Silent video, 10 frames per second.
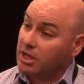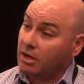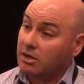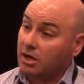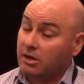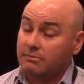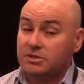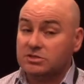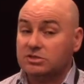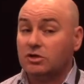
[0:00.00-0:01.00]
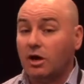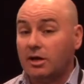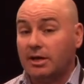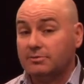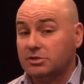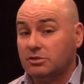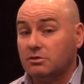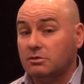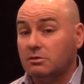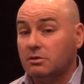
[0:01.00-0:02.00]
outcome is entirely up to you.